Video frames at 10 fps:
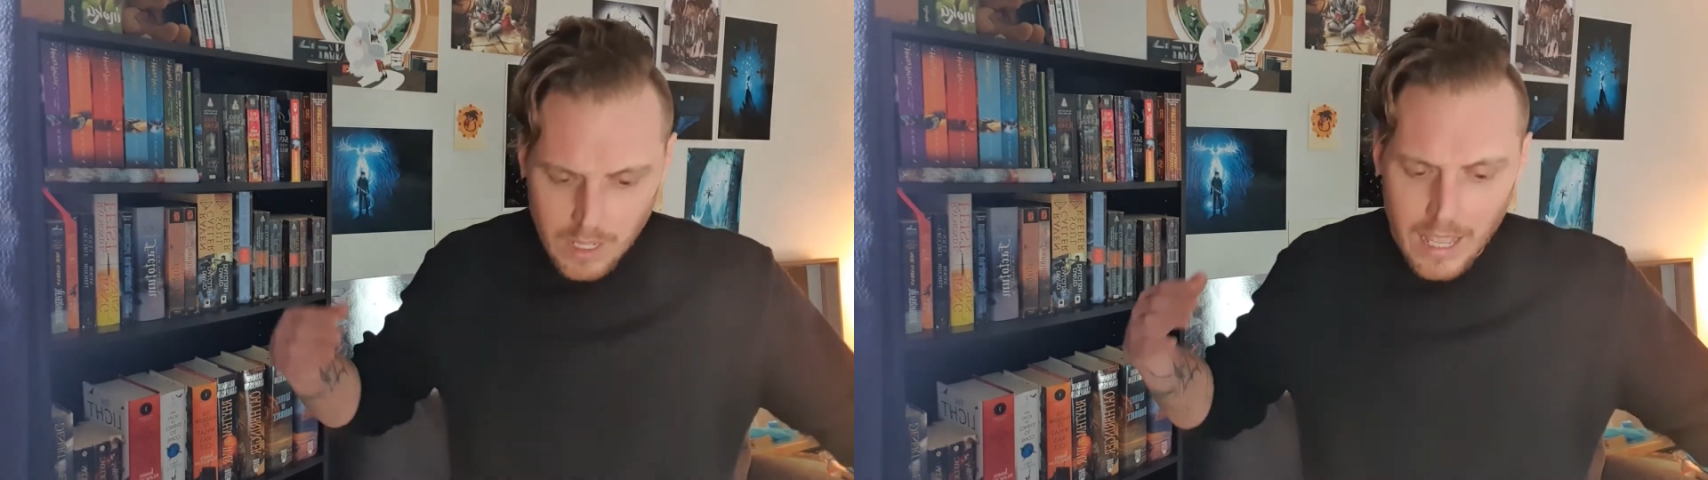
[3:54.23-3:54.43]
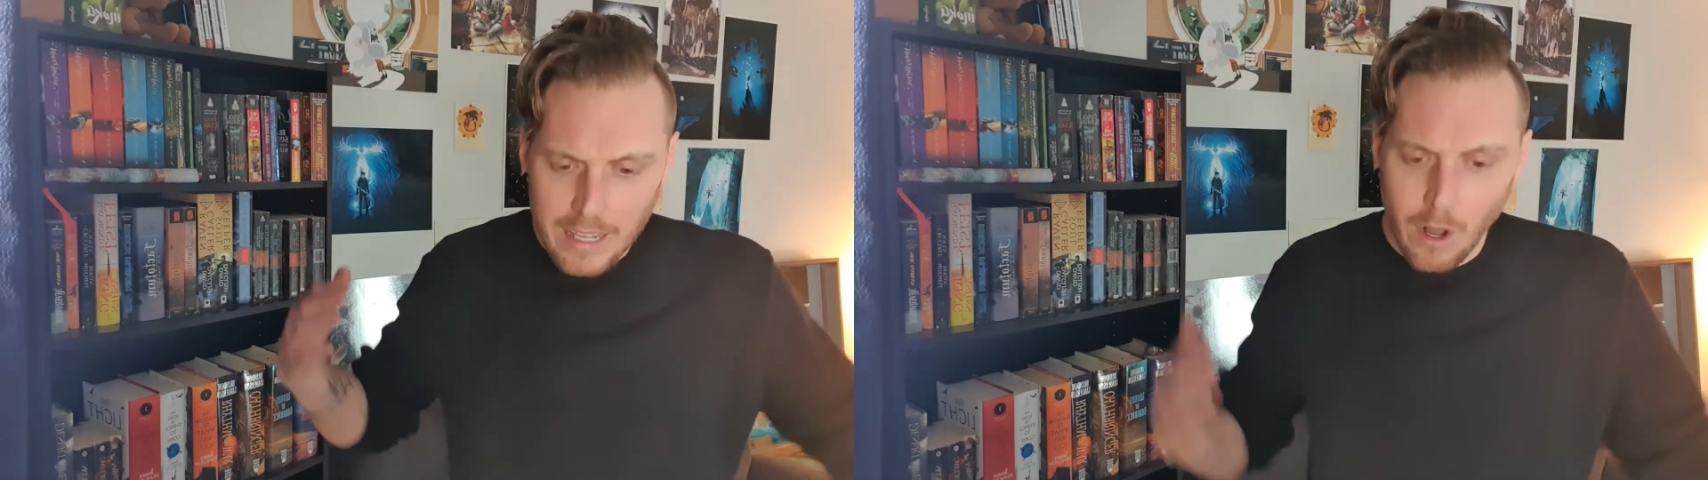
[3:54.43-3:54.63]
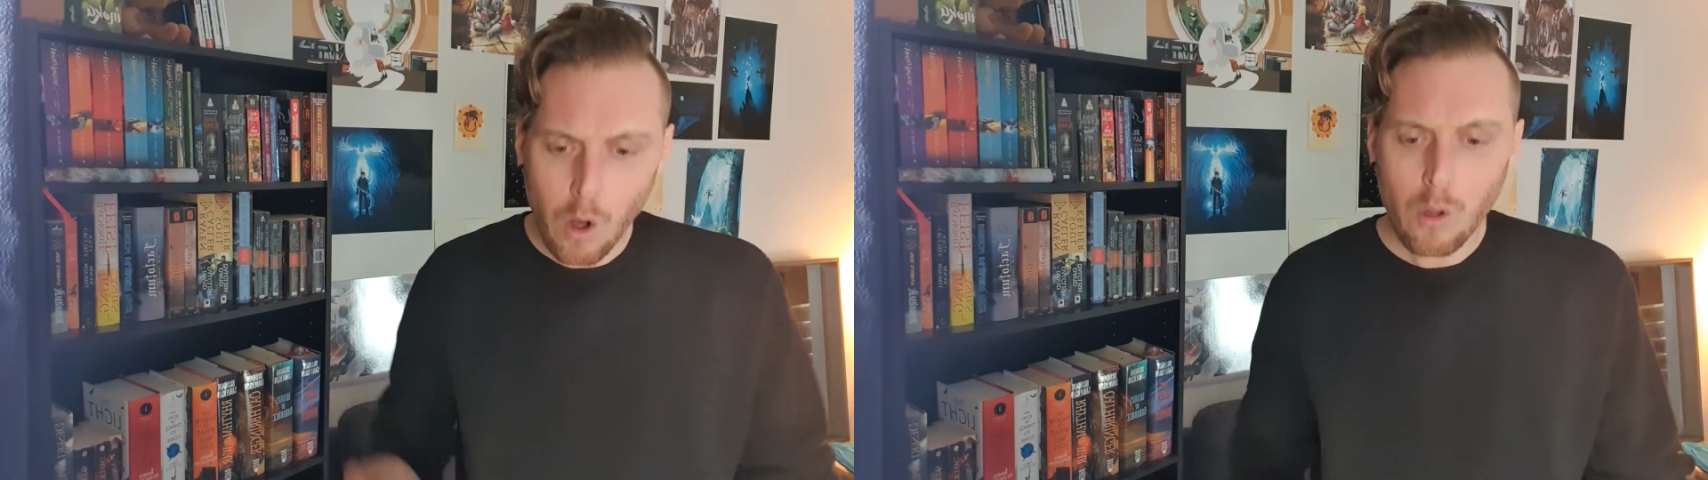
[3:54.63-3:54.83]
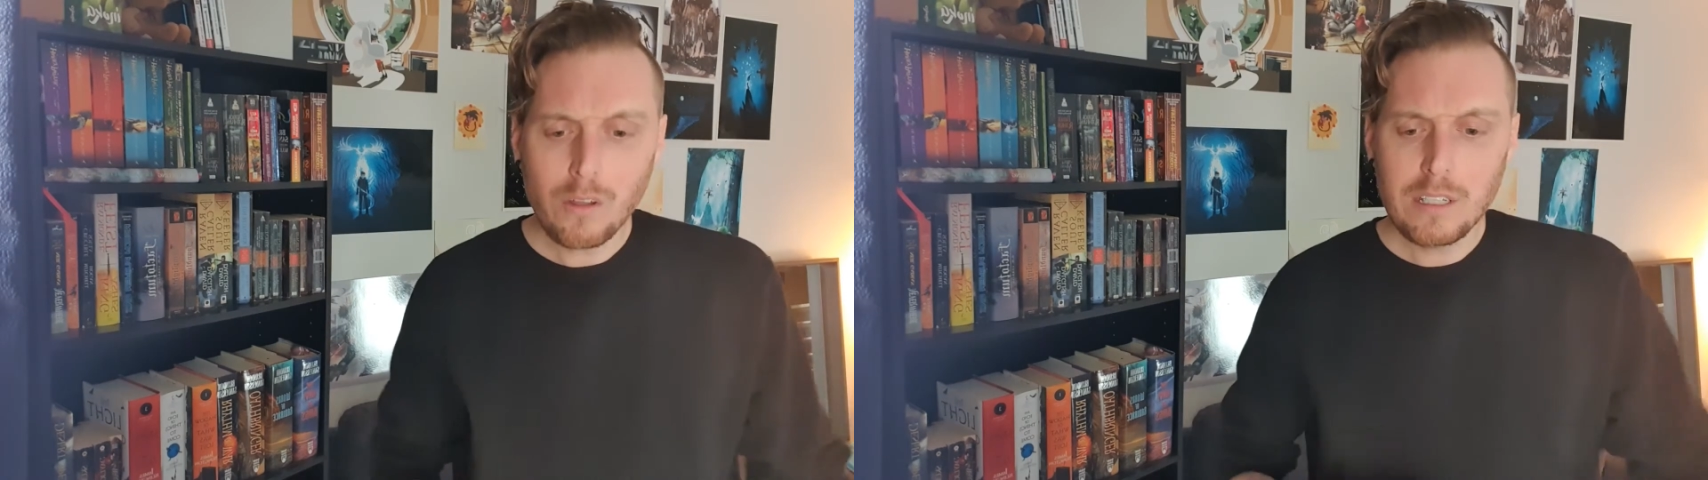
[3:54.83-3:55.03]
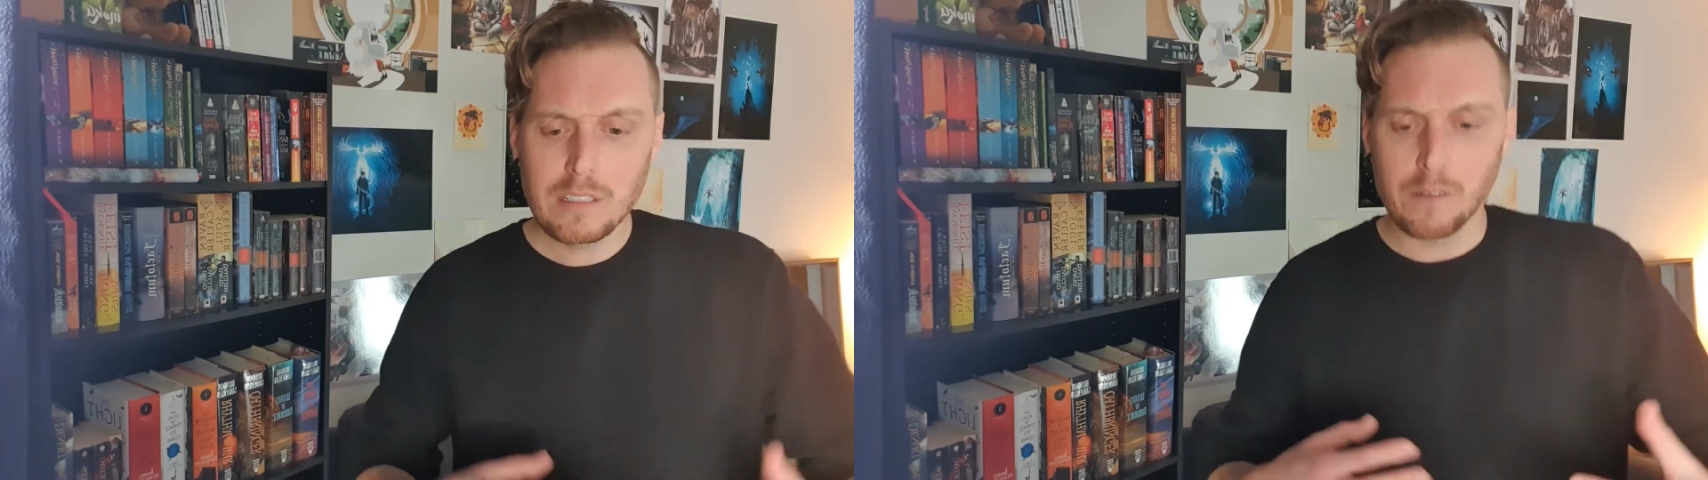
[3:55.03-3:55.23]
And all
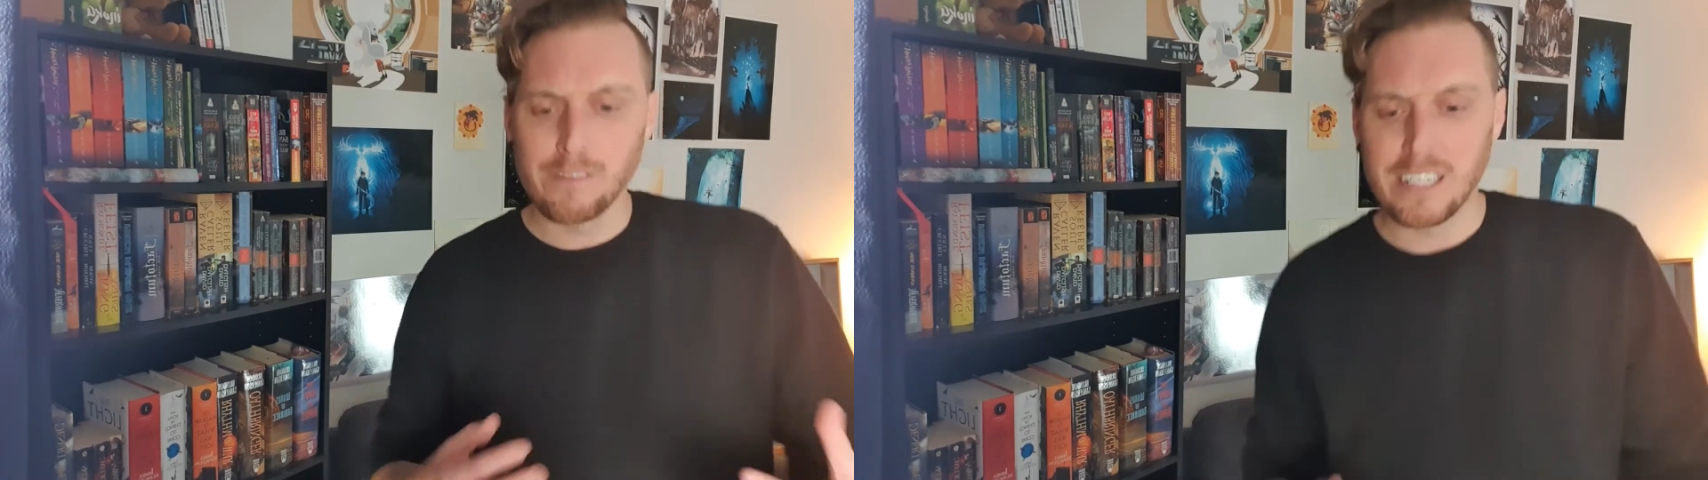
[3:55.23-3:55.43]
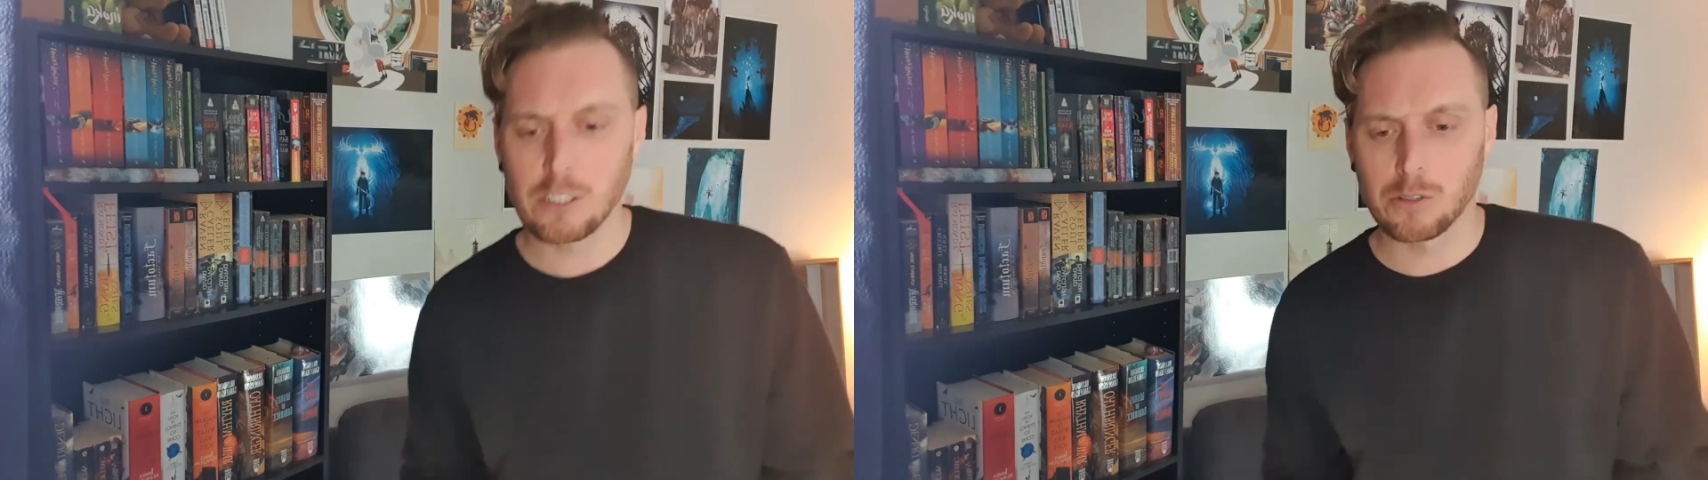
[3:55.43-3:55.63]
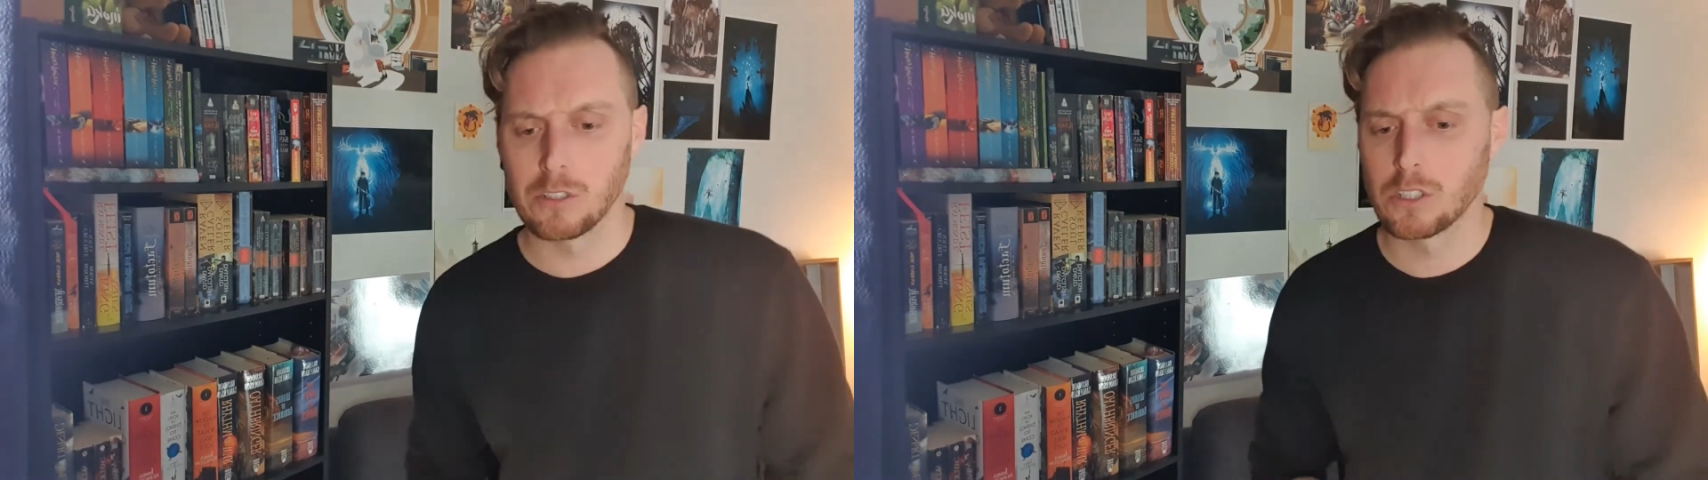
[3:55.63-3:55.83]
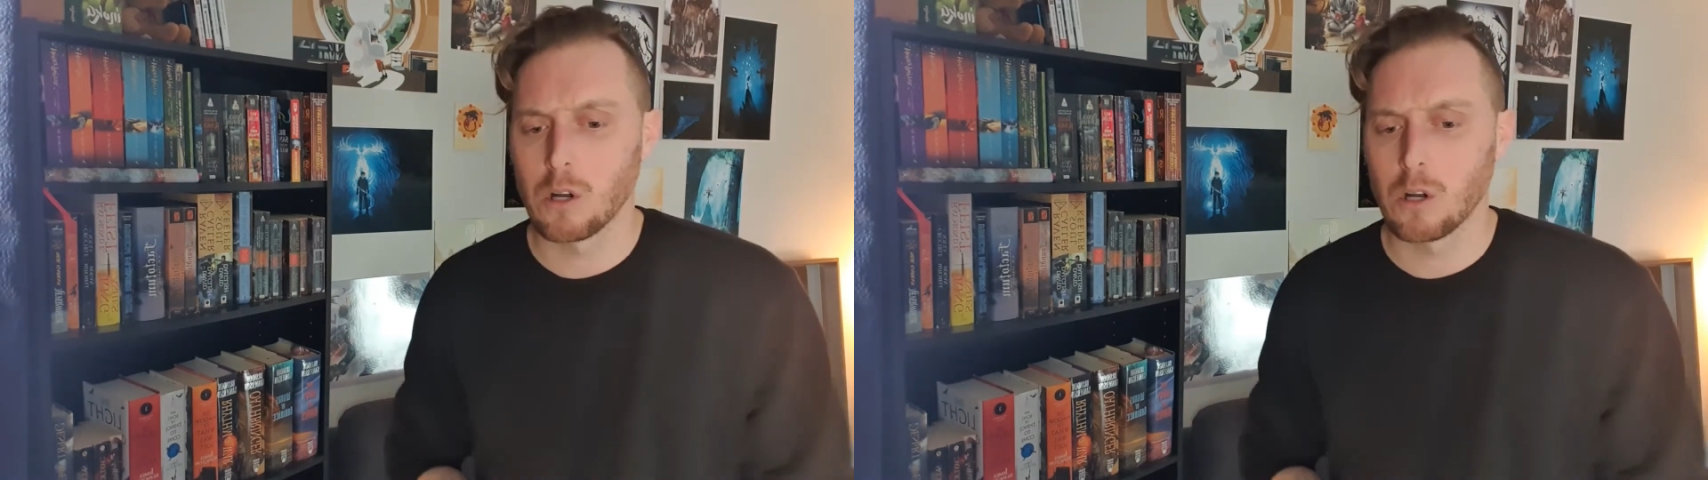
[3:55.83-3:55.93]
these adventurers,